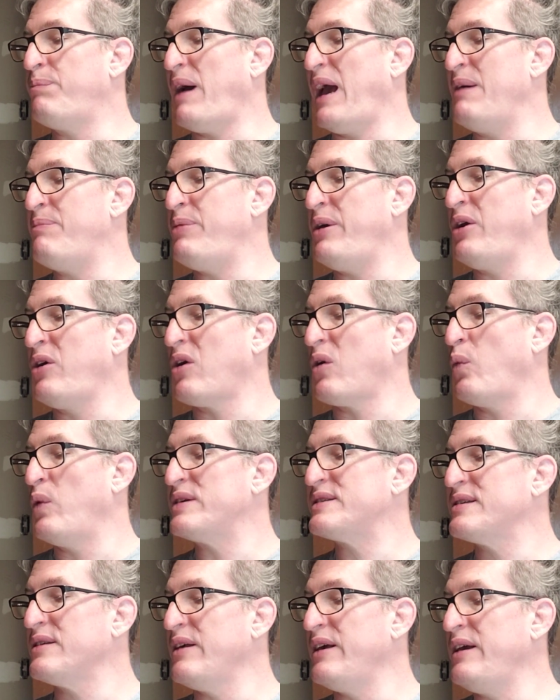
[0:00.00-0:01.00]
piping or
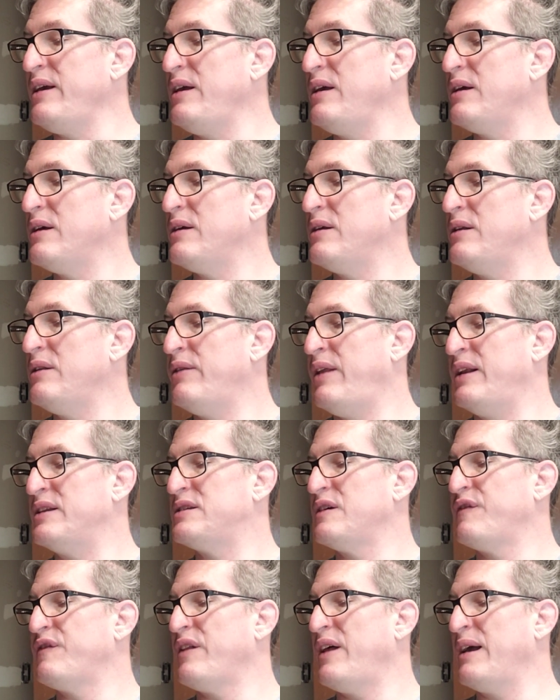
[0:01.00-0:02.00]
whistling? Then
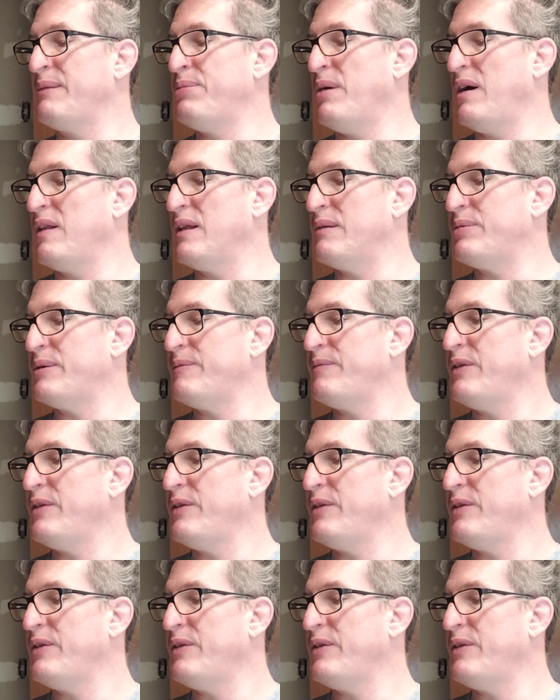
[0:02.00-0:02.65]
it's a flying polyp.